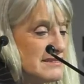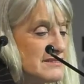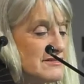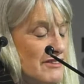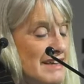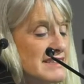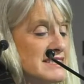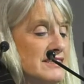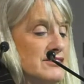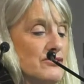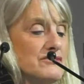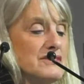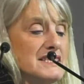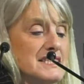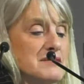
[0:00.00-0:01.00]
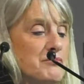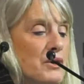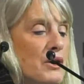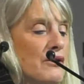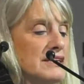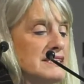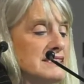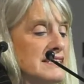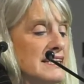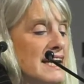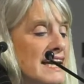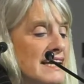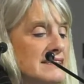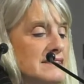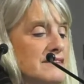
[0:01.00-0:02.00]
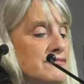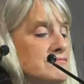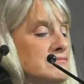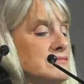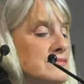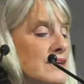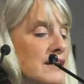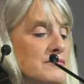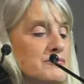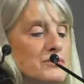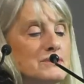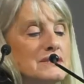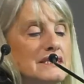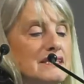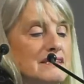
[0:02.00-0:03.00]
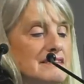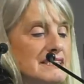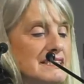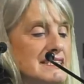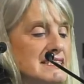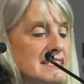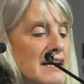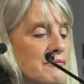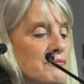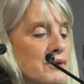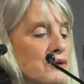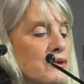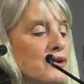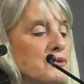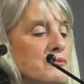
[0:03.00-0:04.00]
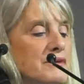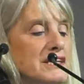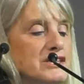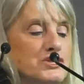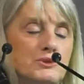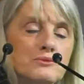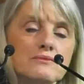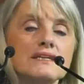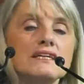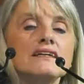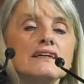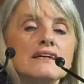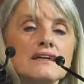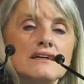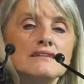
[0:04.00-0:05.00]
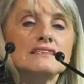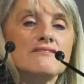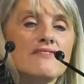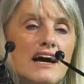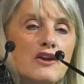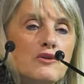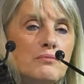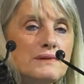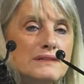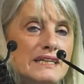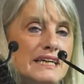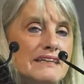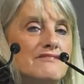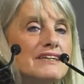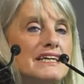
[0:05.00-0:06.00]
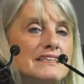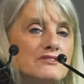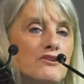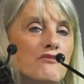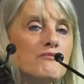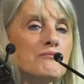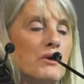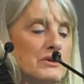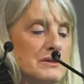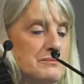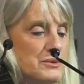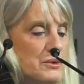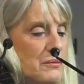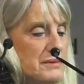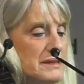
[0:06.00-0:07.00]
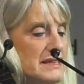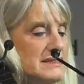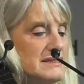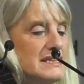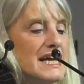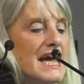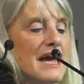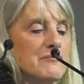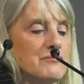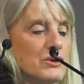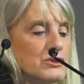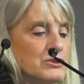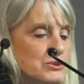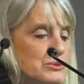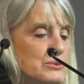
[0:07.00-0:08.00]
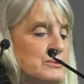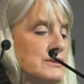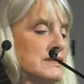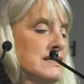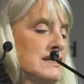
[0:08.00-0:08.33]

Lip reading: stressed on this point, and I put here an example on which we develop a grade of polypropylene able to